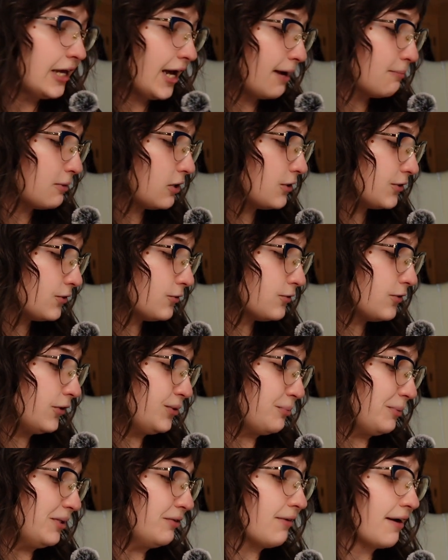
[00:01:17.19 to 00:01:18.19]
I'm also going
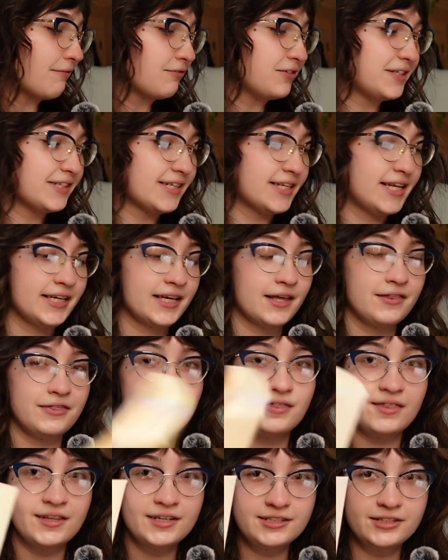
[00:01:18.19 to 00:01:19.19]
to be referencing
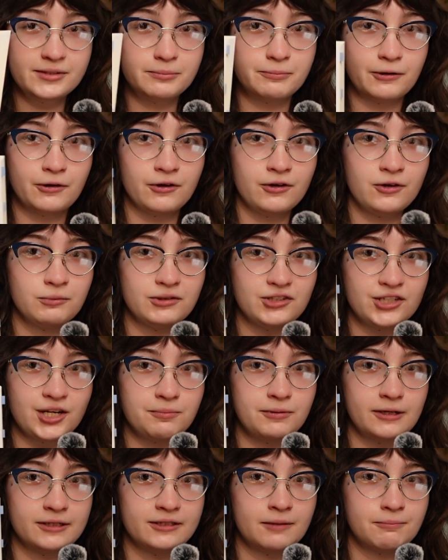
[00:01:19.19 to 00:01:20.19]
this book, which I
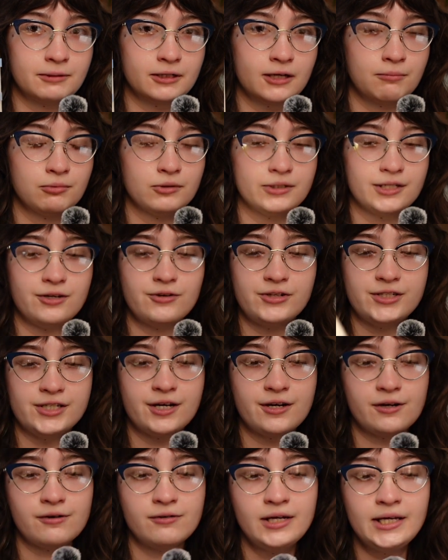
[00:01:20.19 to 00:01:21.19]
picked up a couple years
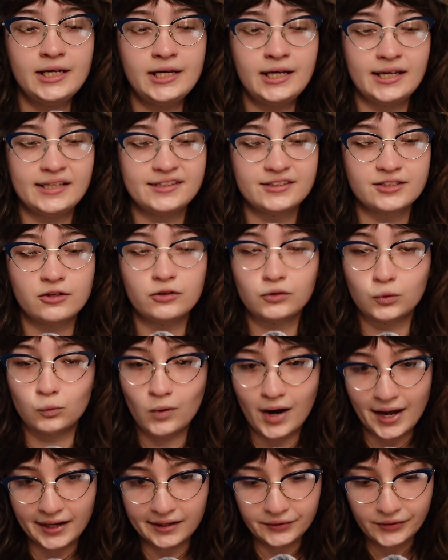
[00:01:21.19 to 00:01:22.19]
ago. It's called
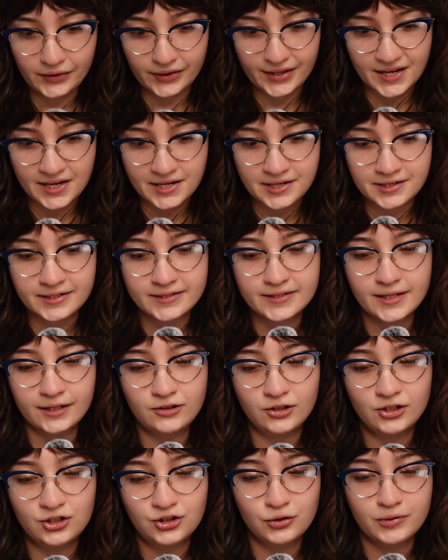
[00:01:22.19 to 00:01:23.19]
Wild Things
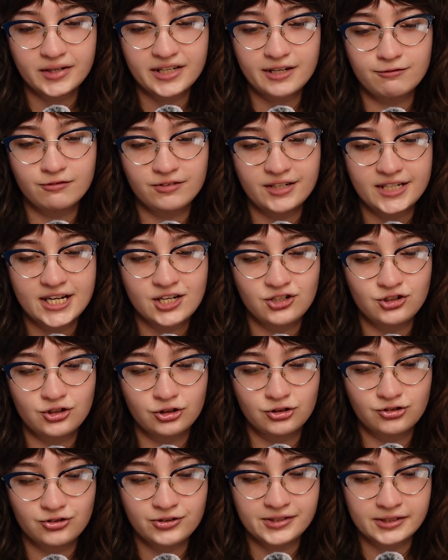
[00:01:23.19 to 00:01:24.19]
The Joy of Reading
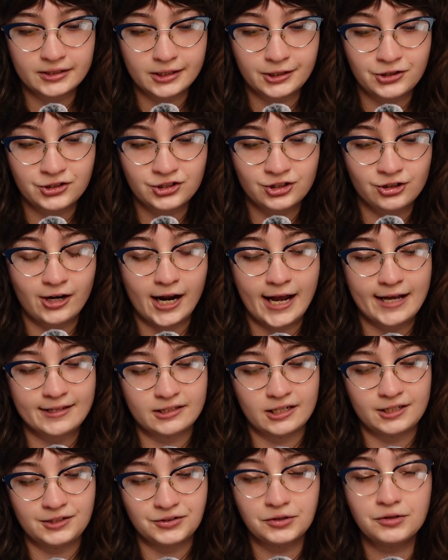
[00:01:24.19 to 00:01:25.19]
Children's Literature
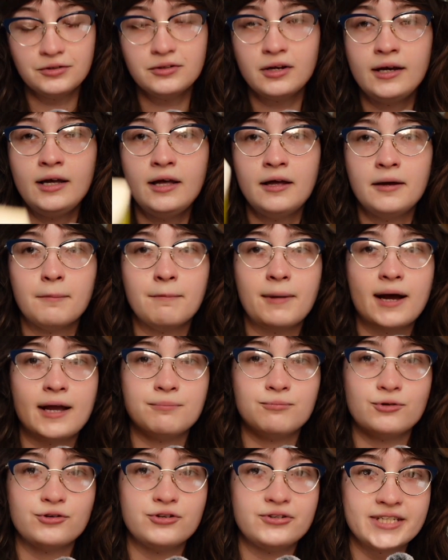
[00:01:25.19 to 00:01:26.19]
as an Adult by
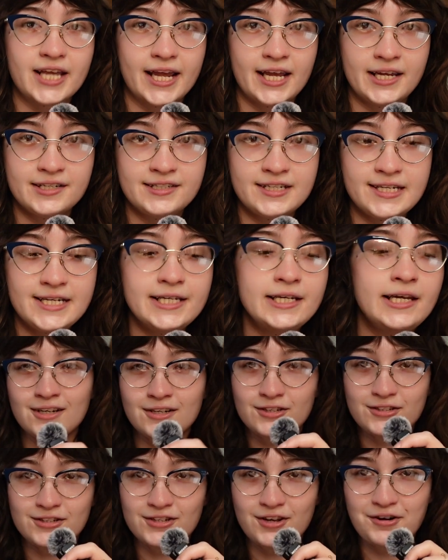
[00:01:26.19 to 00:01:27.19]
Bruce Handy.
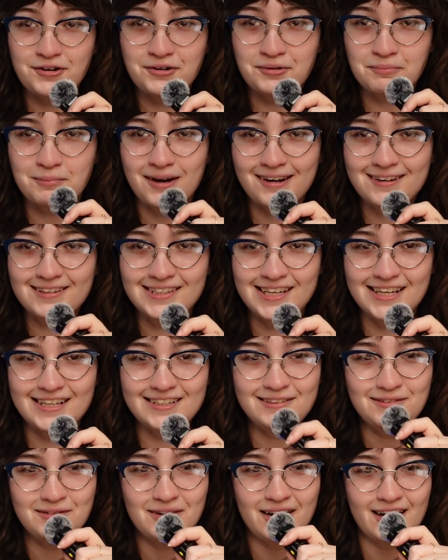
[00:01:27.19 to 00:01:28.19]
So, buckle
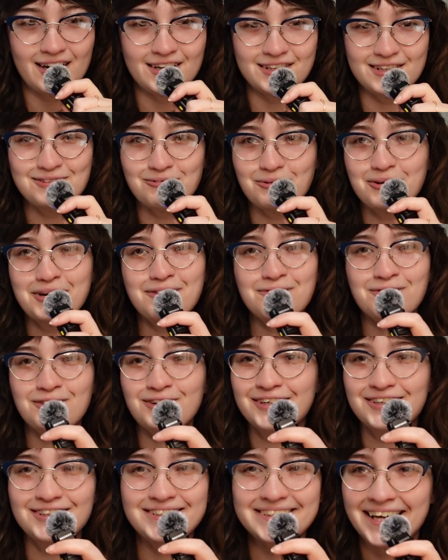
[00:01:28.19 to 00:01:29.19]
in. I think we're in for
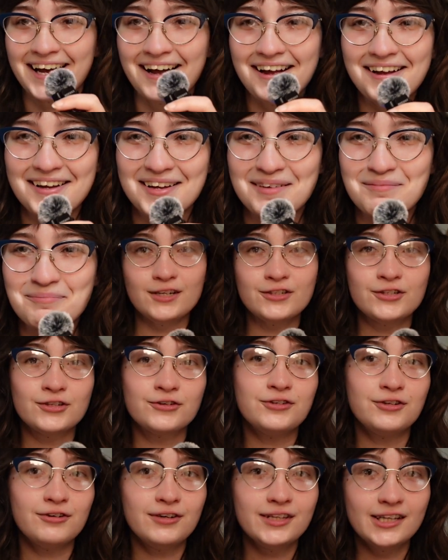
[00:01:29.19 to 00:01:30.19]
a good time.
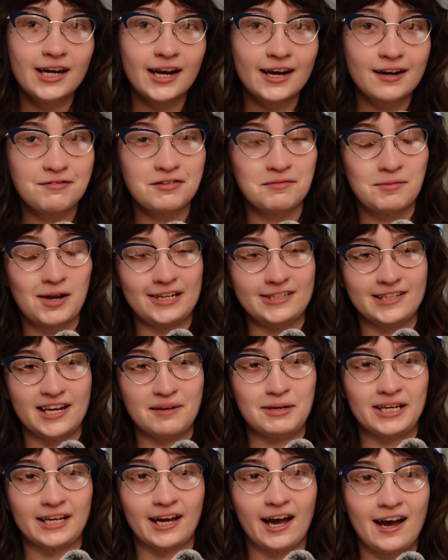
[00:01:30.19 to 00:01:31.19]
So, during the height of the
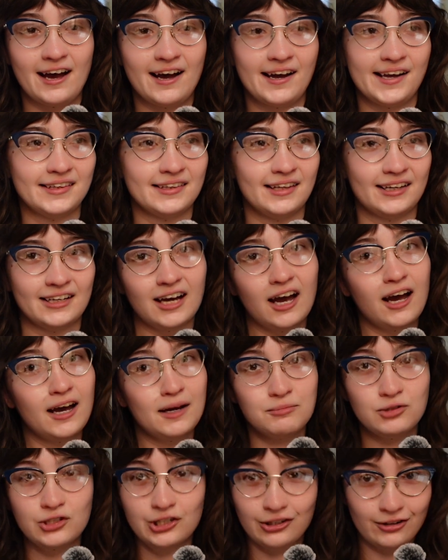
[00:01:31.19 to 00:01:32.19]
pandemic, I, like
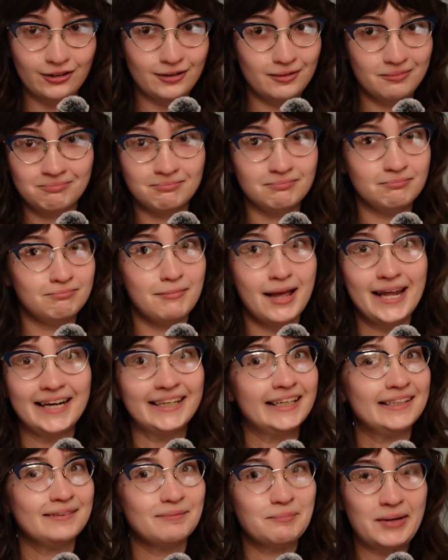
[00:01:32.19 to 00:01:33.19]
I'm sure
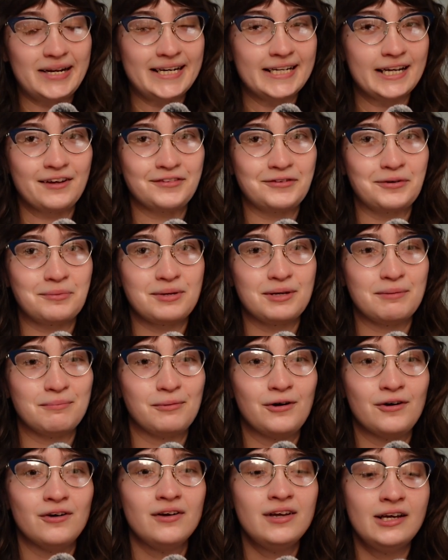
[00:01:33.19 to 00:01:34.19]
many, many other
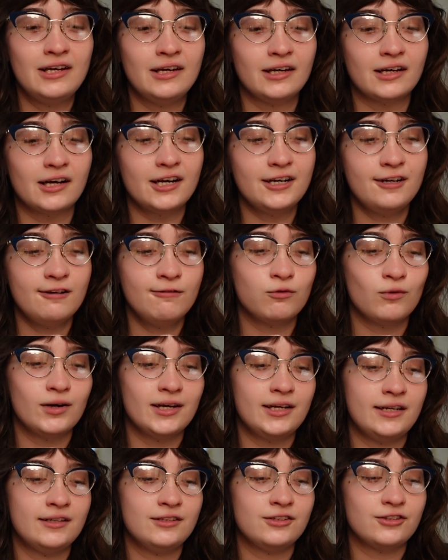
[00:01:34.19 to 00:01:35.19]
people, kind of
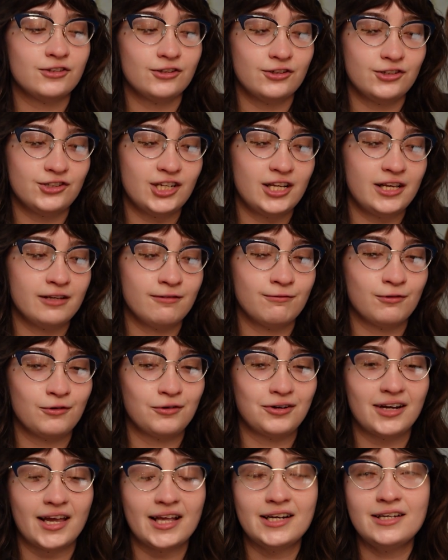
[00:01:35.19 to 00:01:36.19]
went searching
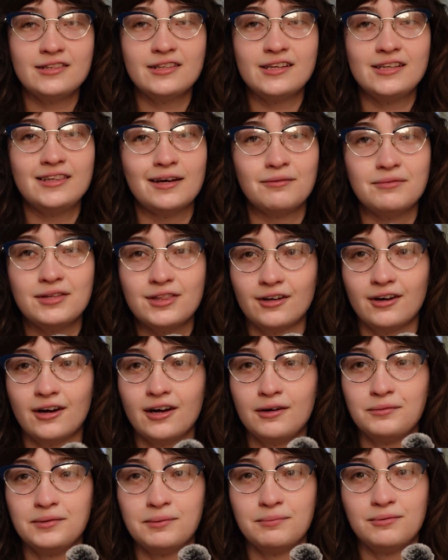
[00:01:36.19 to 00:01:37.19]
for anything that we
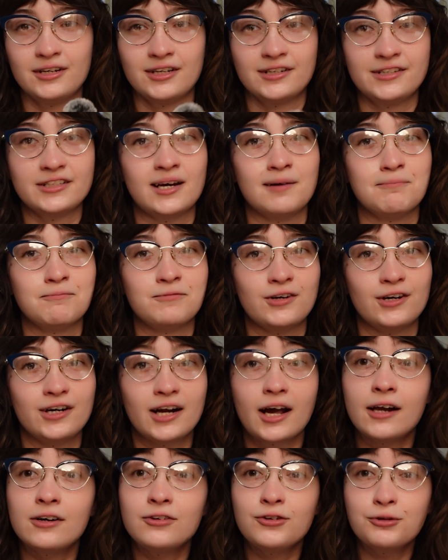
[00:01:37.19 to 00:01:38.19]
thought would bring us
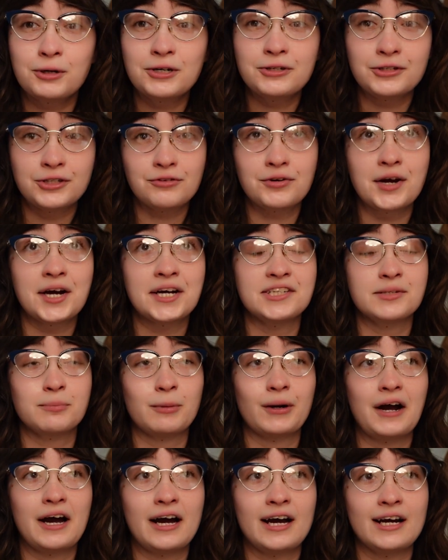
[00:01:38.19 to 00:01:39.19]
comfort. I don't know about you guys,
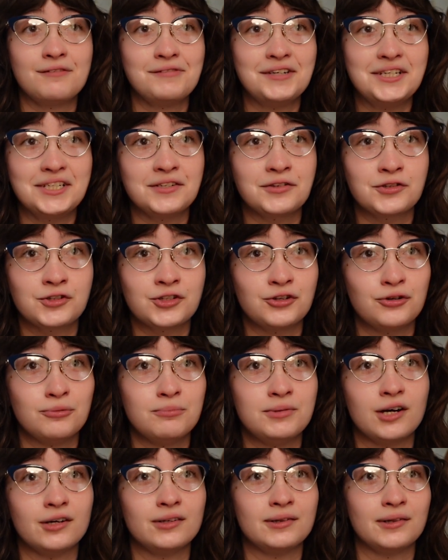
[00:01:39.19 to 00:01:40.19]
but I
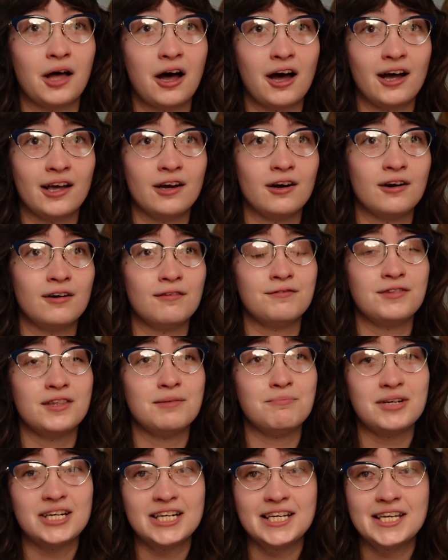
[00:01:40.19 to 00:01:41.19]
reconsumed a lot of
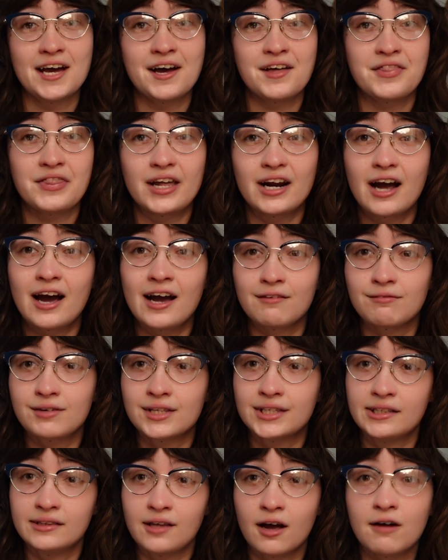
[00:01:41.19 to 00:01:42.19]
the media that I
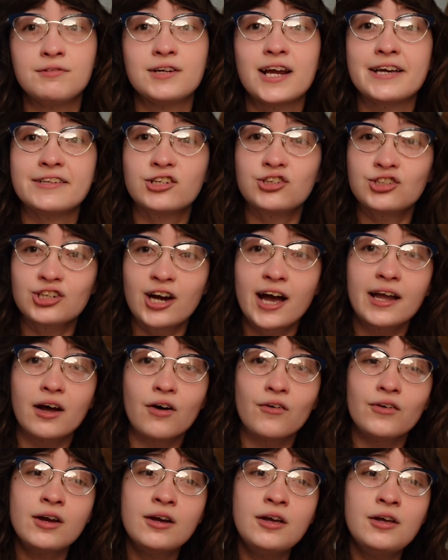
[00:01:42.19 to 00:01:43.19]
really loved as a
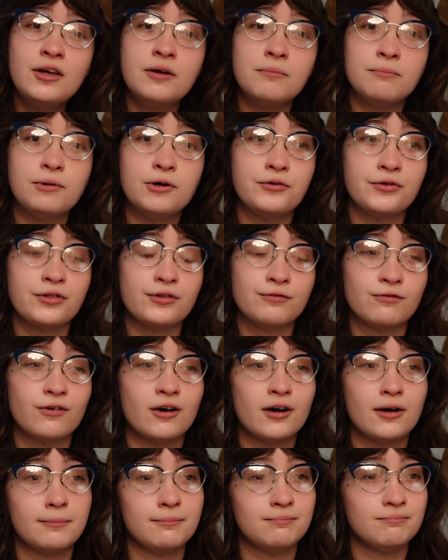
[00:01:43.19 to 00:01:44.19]
child, both
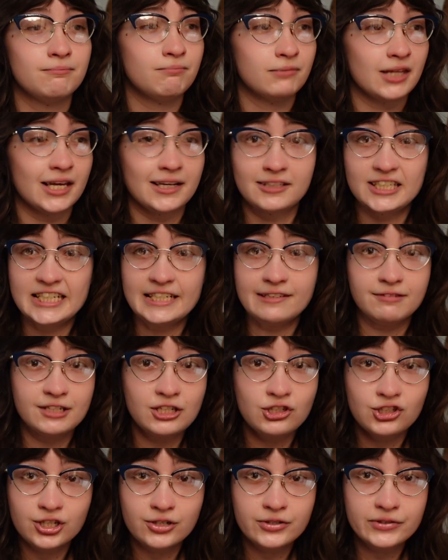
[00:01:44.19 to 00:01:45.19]
from like
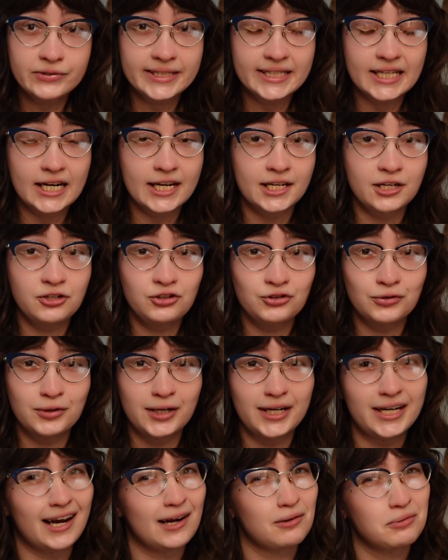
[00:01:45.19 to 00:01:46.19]
TV shows that I
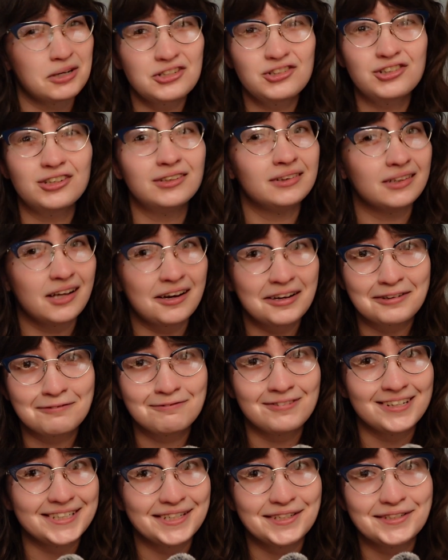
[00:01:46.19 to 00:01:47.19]
enjoyed. I watched a lot of
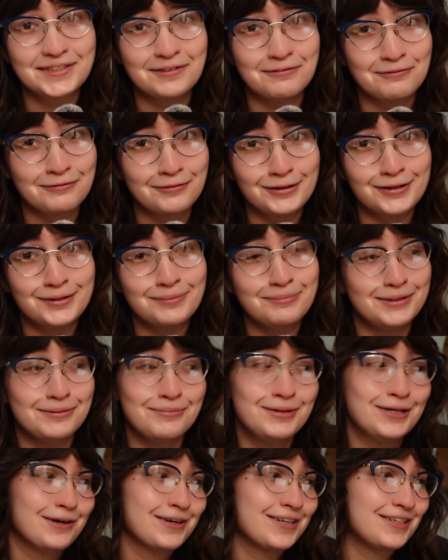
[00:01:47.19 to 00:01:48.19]
Phineas and Ferb, to
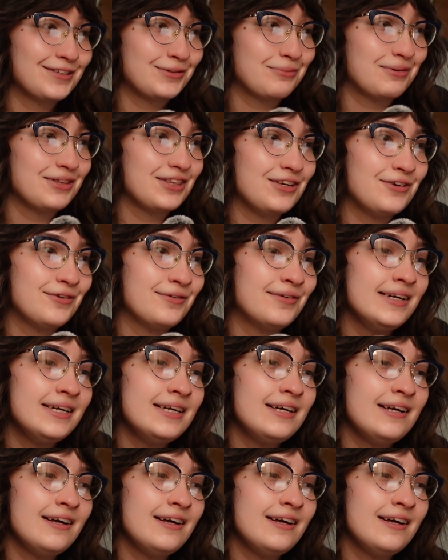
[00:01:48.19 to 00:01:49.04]
be honest with you.